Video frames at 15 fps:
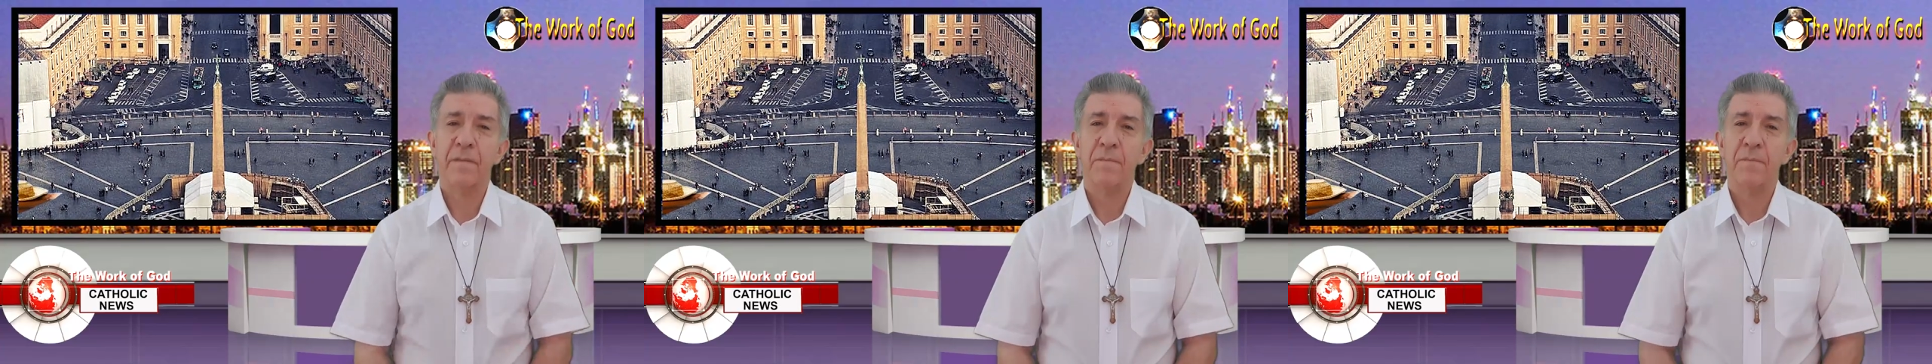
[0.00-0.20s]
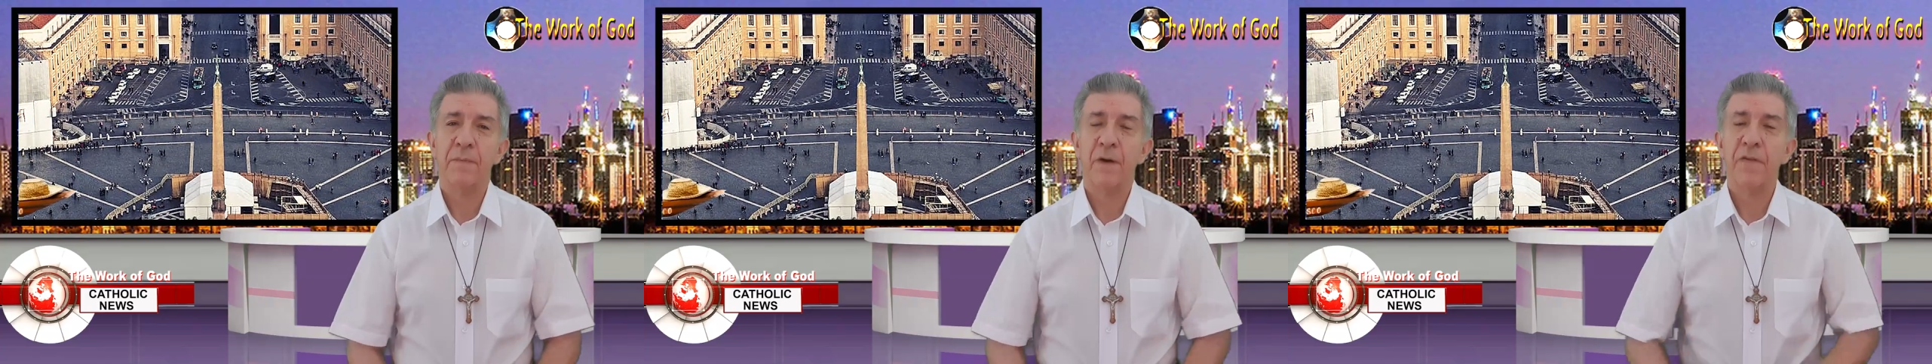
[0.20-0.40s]

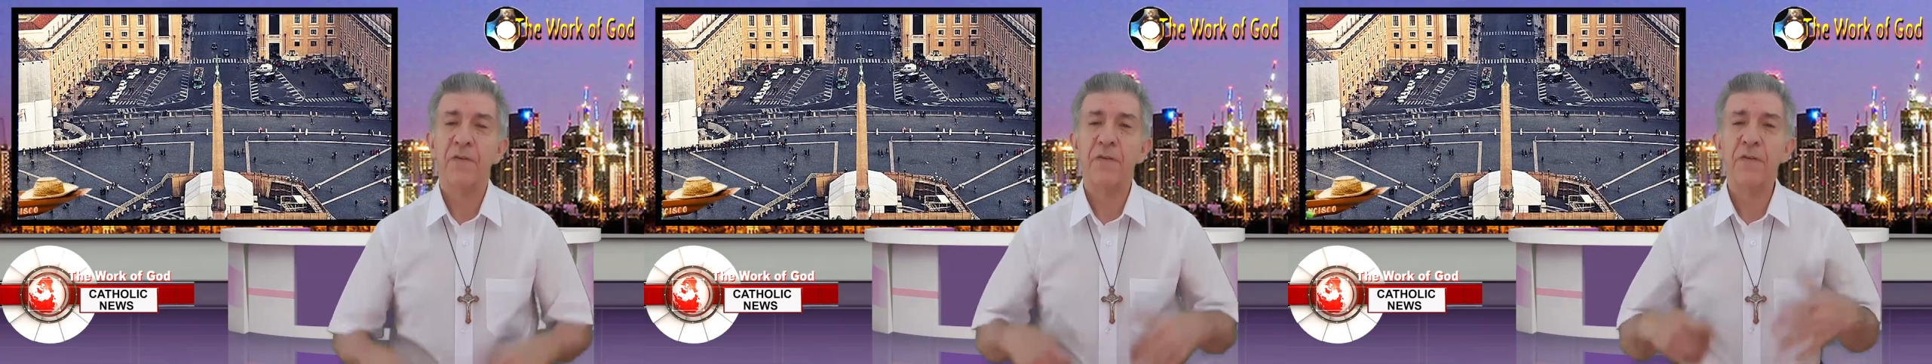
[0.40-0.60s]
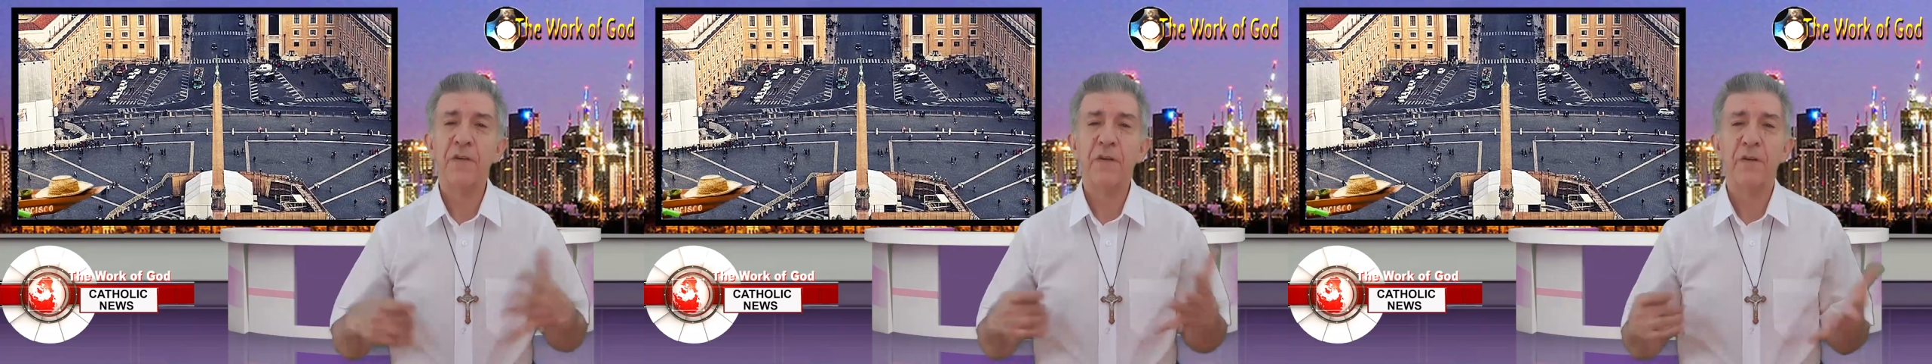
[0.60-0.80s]

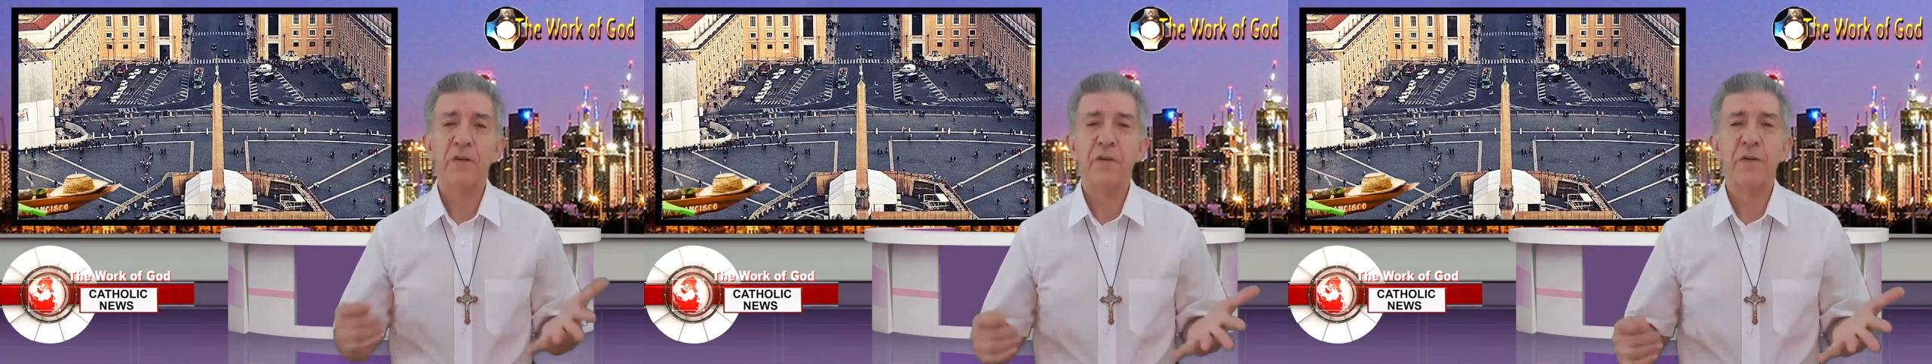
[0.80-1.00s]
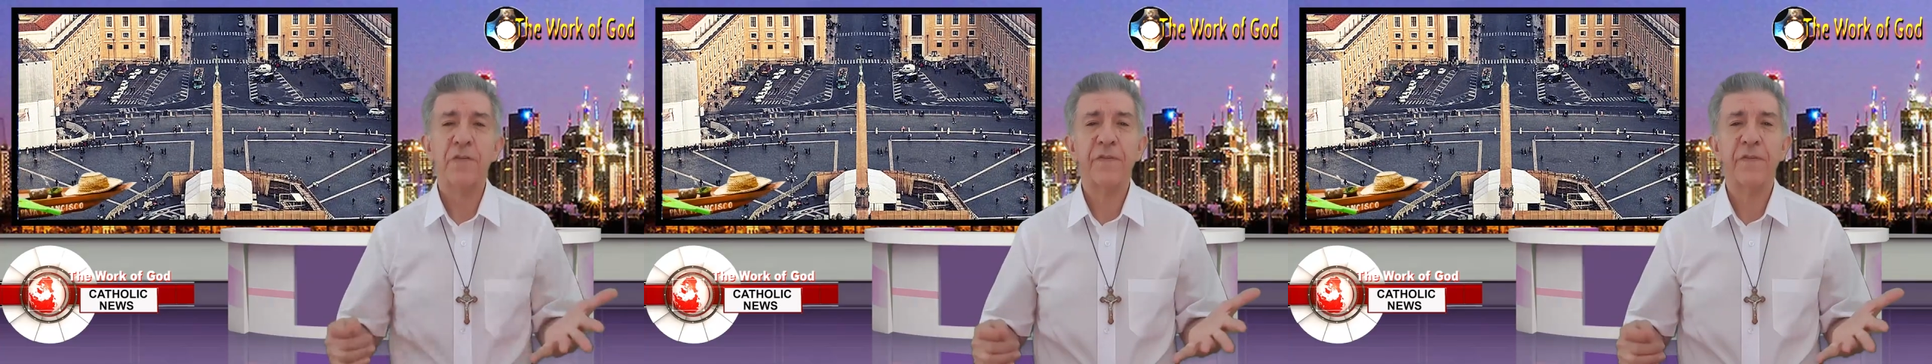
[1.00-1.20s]
Mother
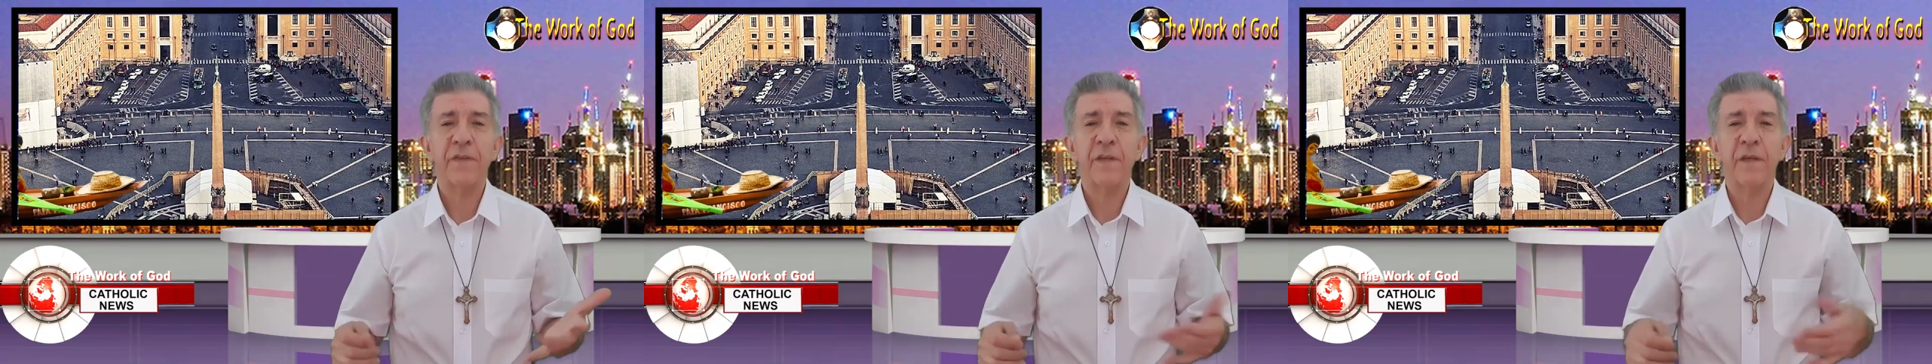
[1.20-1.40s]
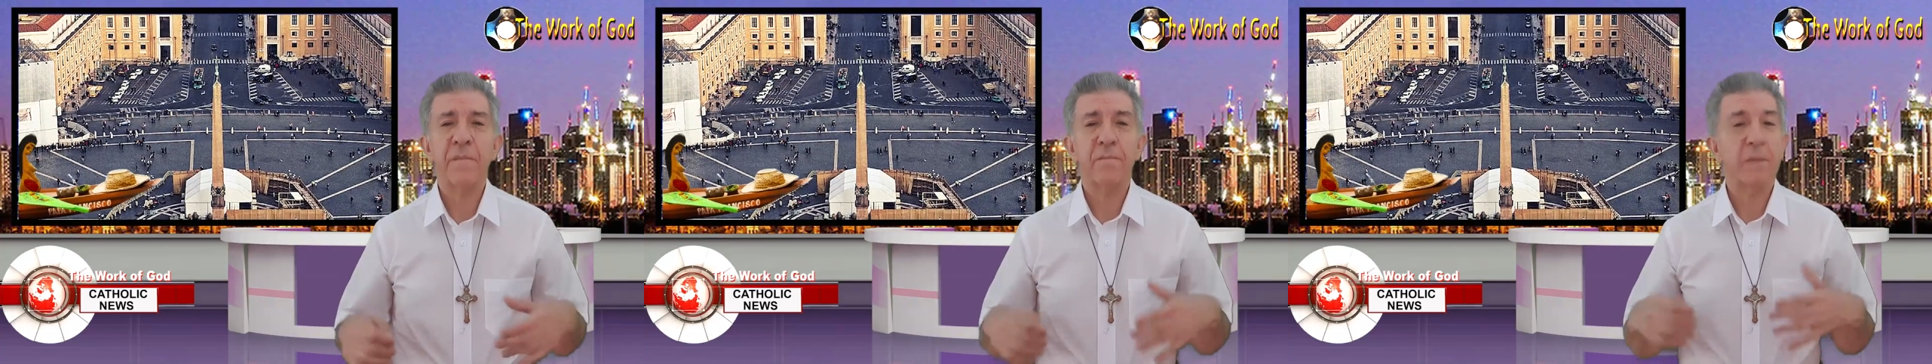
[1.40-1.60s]
Earth
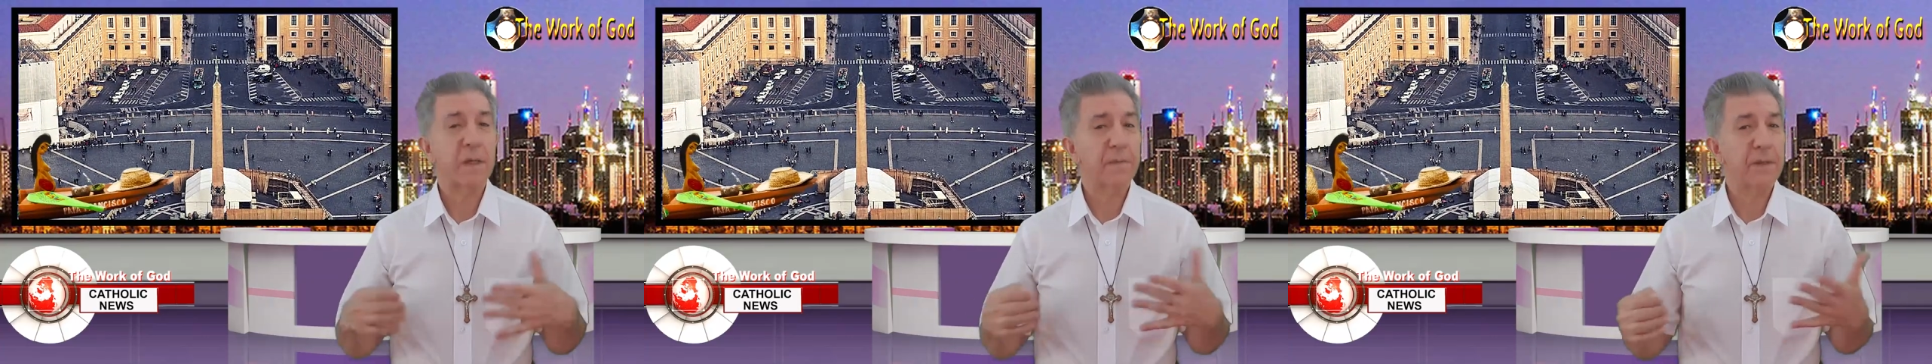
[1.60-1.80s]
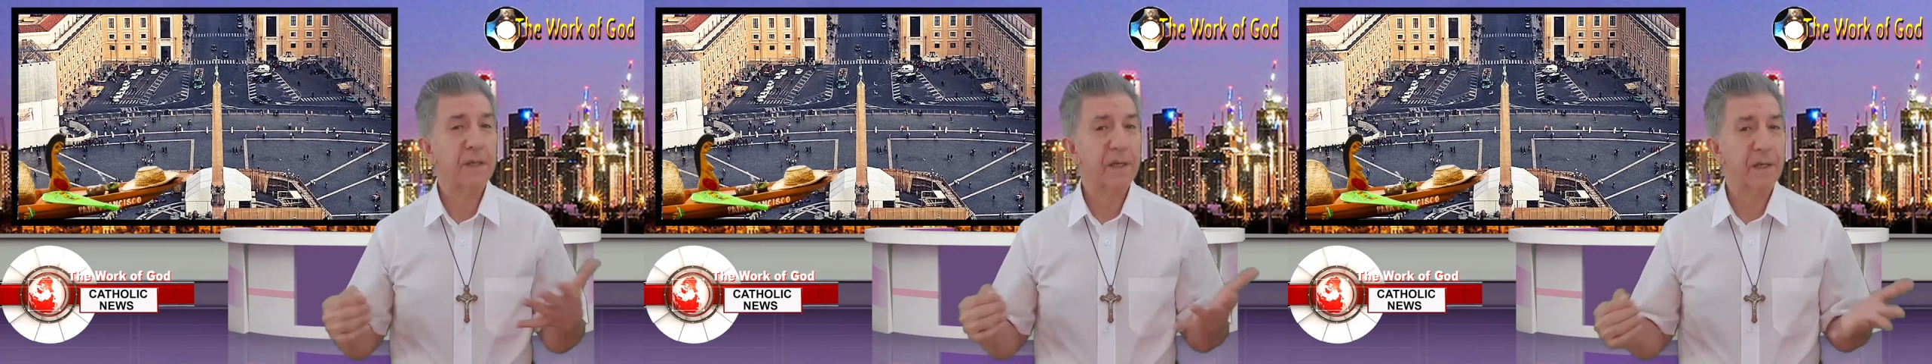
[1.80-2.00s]
may
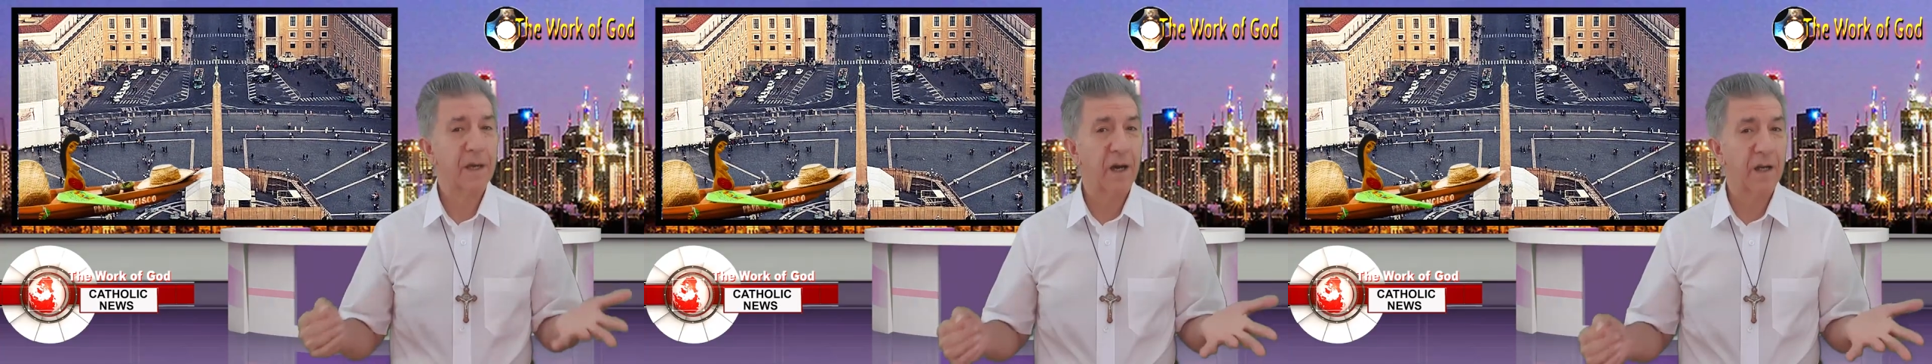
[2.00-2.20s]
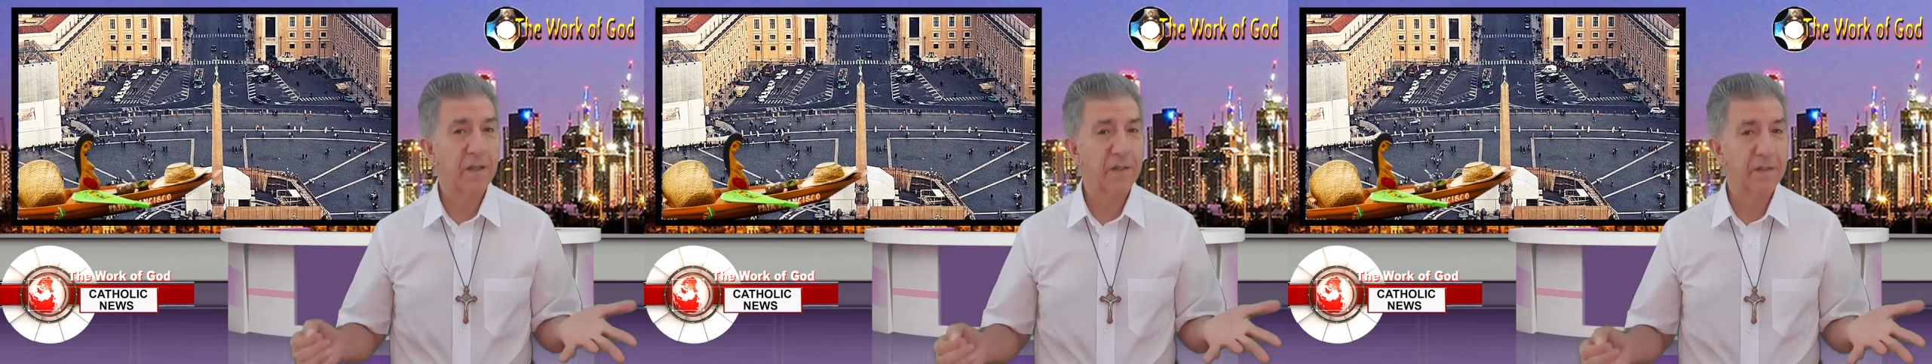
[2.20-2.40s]
be a
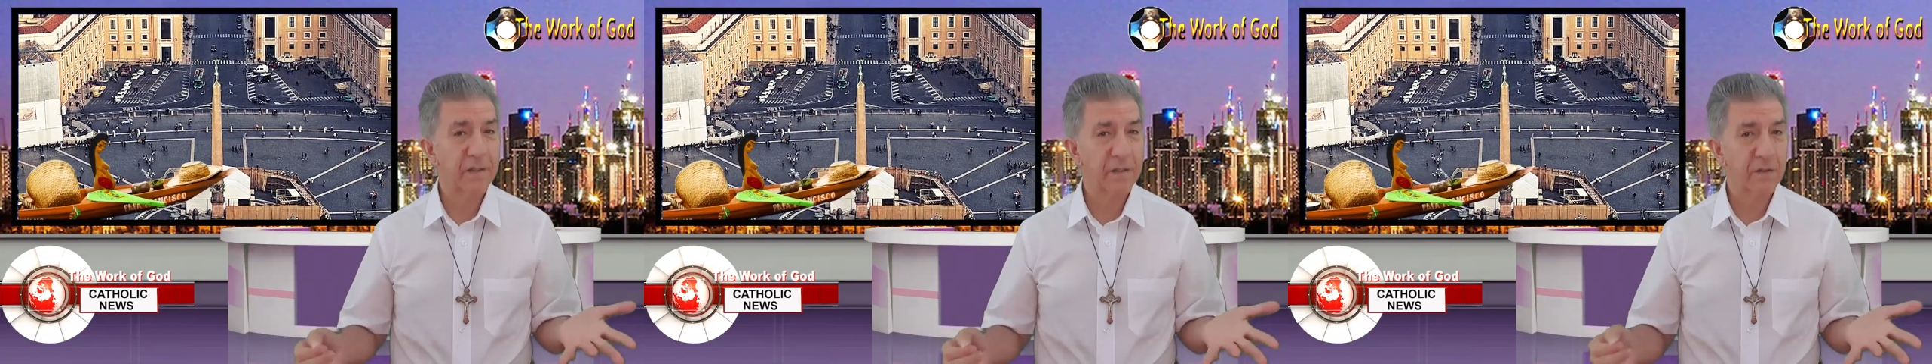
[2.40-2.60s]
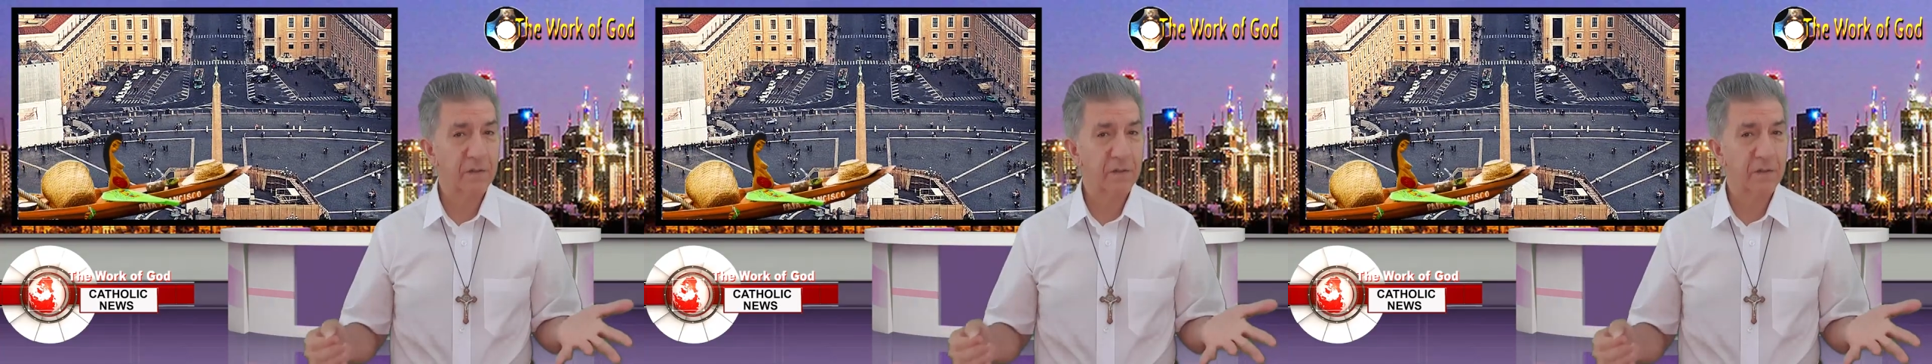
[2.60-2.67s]
goddess